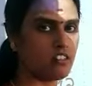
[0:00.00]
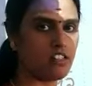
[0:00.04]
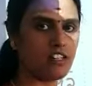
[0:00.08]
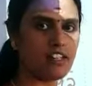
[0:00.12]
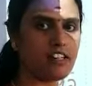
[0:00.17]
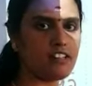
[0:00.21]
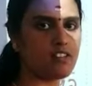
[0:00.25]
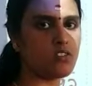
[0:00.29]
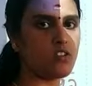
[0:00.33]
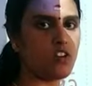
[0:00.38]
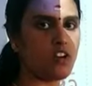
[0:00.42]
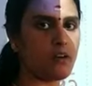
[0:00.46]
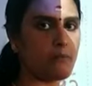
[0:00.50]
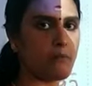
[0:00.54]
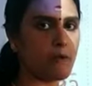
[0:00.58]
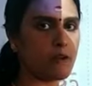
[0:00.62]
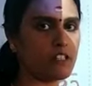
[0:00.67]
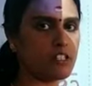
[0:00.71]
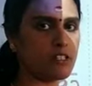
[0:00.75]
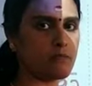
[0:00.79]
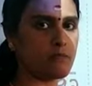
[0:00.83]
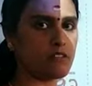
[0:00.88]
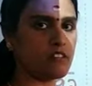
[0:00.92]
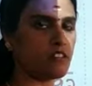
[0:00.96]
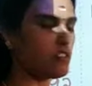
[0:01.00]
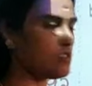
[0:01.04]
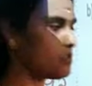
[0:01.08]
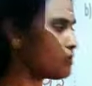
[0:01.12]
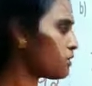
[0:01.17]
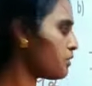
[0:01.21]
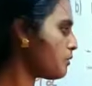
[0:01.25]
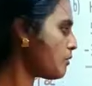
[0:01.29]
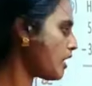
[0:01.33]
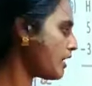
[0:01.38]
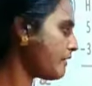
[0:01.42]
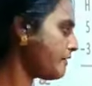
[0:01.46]
It is not possible.
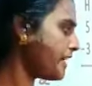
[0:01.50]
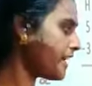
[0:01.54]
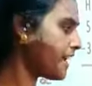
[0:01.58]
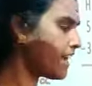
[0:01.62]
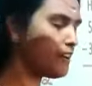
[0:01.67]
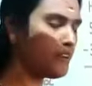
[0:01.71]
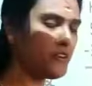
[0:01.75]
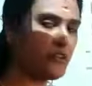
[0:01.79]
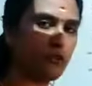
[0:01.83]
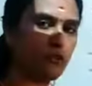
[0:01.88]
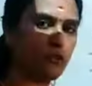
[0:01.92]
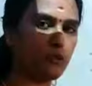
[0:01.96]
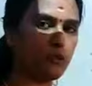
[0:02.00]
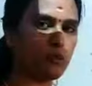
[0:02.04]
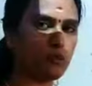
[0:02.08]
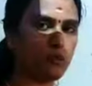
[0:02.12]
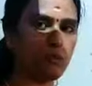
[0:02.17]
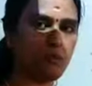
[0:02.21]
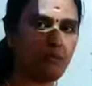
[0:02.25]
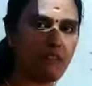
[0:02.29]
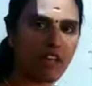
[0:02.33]
So what we can do?